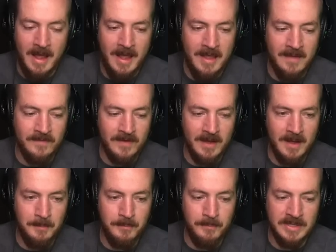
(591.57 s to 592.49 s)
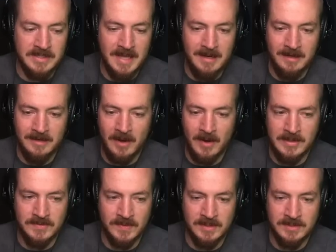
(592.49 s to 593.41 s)
I have uh, pretended to
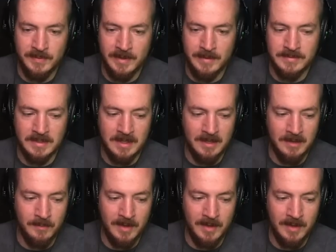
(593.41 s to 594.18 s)
ice fish when I was a kid.